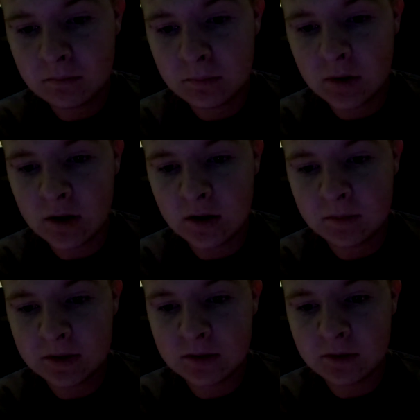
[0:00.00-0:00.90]
I
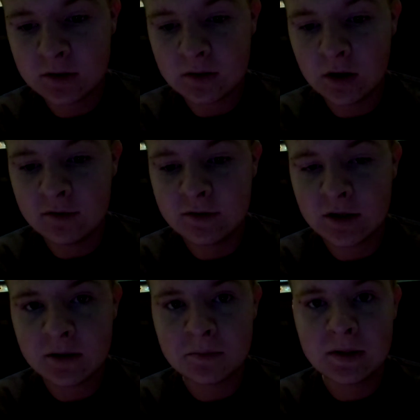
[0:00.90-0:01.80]
mean, hopefully I'm
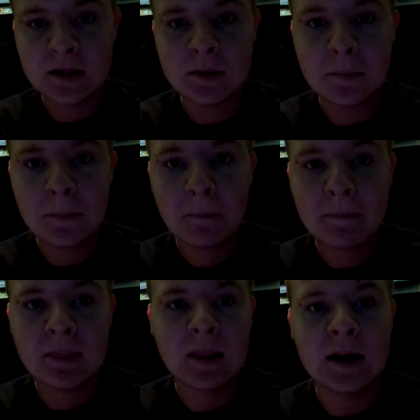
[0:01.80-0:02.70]
going to be
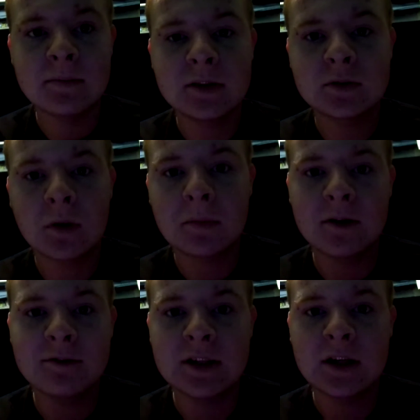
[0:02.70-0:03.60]
aiming to
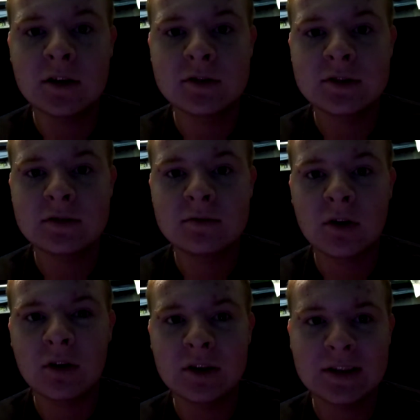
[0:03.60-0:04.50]
upload videos
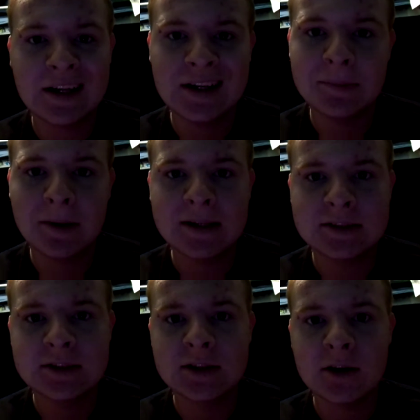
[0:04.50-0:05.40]
on a daily
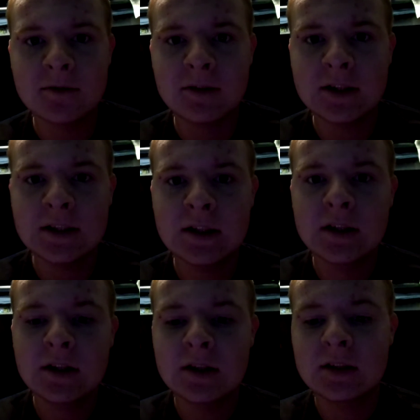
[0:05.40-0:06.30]
basis, hopefully,
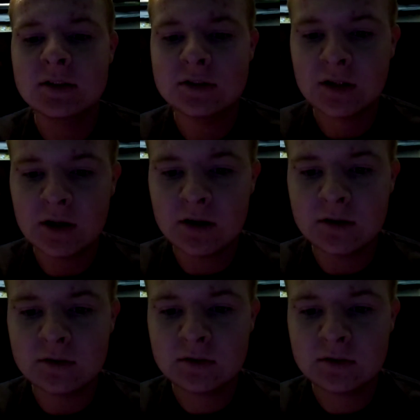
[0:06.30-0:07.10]
so